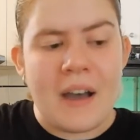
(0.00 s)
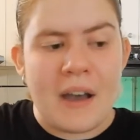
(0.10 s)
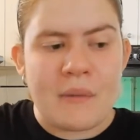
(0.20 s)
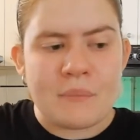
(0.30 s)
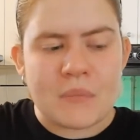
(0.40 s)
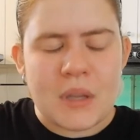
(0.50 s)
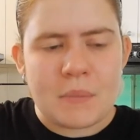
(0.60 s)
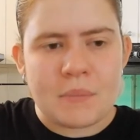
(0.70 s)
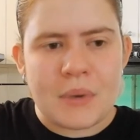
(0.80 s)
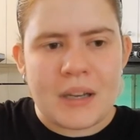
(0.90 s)

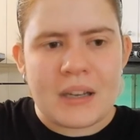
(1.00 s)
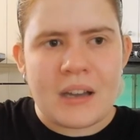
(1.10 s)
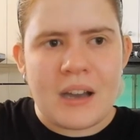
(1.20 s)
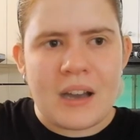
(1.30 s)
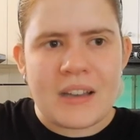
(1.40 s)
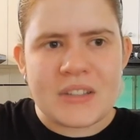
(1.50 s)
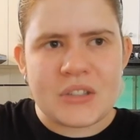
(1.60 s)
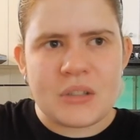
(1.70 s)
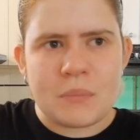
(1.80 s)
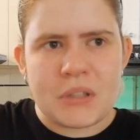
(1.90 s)
It's
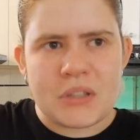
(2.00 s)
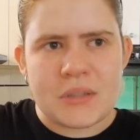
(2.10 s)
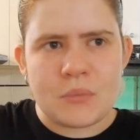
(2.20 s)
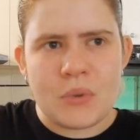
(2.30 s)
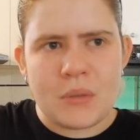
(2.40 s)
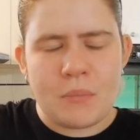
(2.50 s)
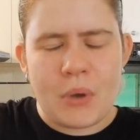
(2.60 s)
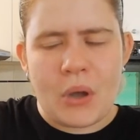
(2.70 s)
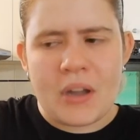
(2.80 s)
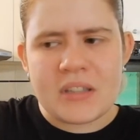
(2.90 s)
good because with
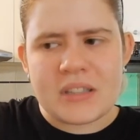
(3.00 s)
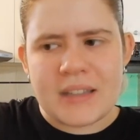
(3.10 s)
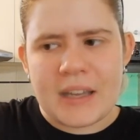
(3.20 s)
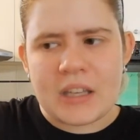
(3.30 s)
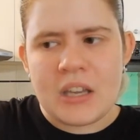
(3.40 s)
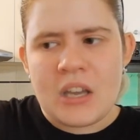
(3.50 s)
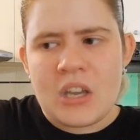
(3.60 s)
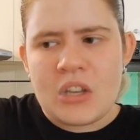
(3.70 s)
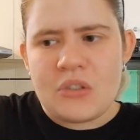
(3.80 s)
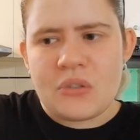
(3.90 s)
birds, like,
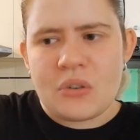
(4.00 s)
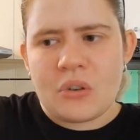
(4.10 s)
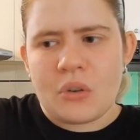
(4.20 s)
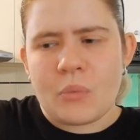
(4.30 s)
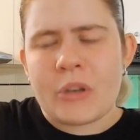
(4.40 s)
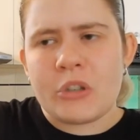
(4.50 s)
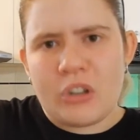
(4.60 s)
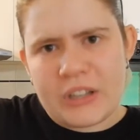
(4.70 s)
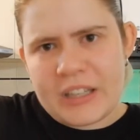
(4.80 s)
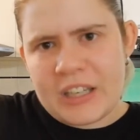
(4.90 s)
when
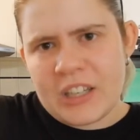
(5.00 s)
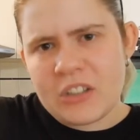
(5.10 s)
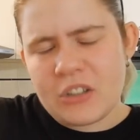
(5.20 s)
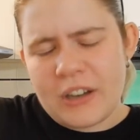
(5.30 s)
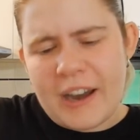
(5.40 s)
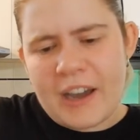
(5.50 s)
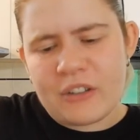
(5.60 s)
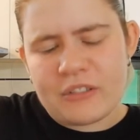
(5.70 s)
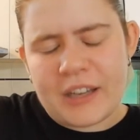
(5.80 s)
you're cleaning, you're kind of